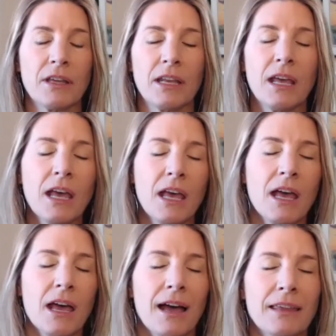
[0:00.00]
And
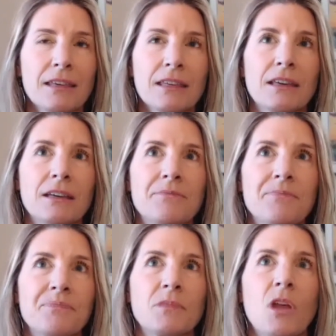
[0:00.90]
I think that
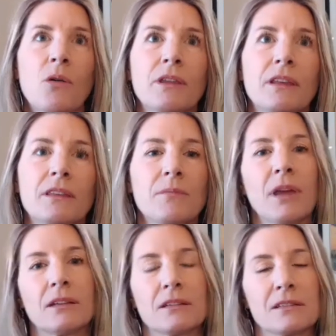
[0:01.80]
knowing that the
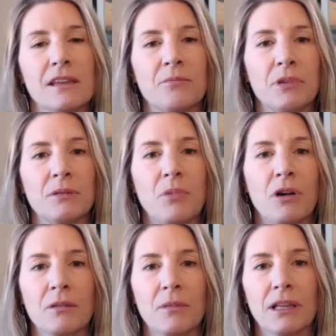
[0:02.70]
Mantis have been
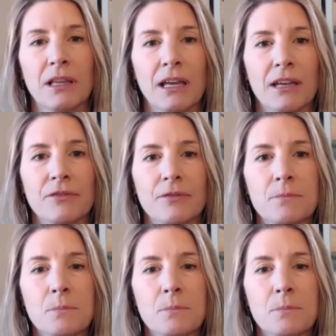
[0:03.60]
part of my life